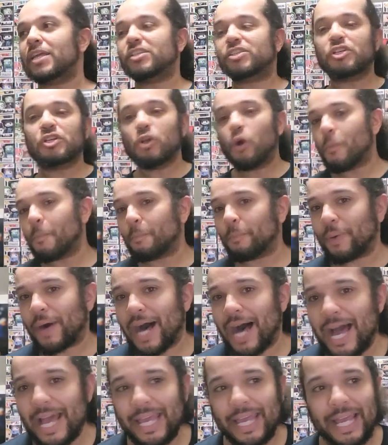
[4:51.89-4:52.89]
So you don't
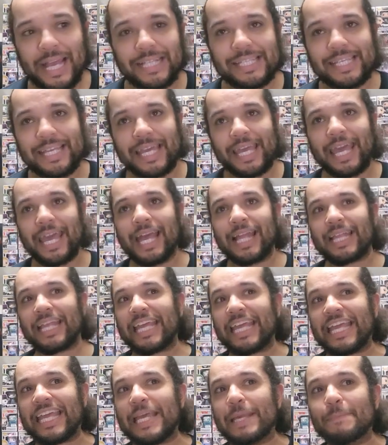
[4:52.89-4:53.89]
buy it. And
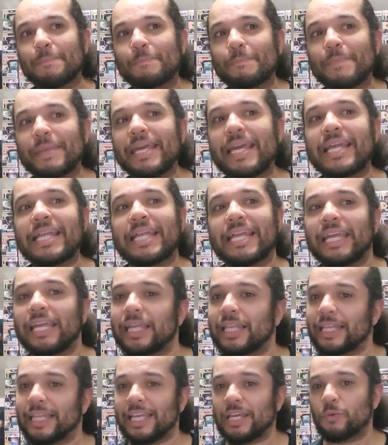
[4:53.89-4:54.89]

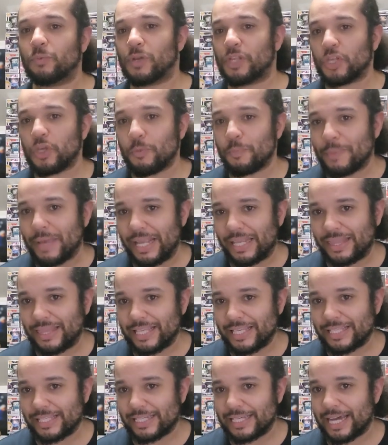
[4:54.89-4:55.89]
immediately when you
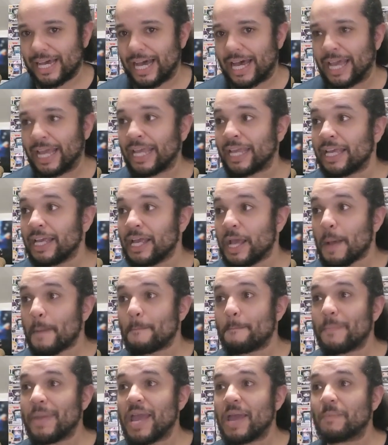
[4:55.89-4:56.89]
meet this guy,
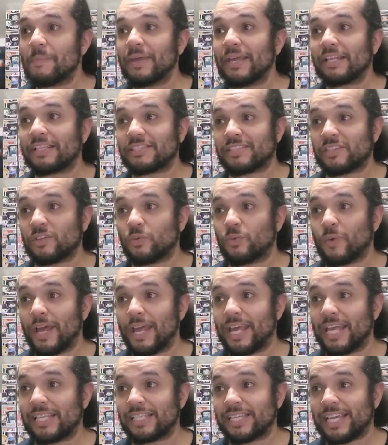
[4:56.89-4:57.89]
maybe it's the
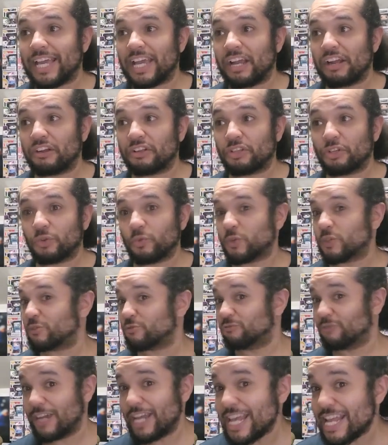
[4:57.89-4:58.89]
way his character
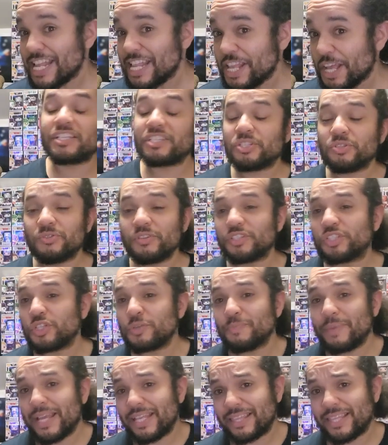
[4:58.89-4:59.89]
was written. As soon as
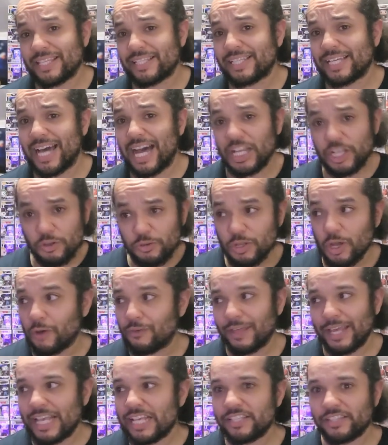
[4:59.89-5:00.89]
you meet this guy, you
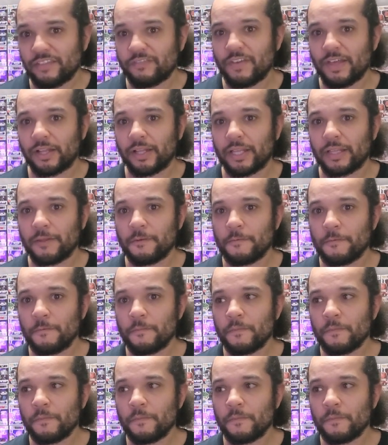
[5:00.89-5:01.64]
know that he's the villain.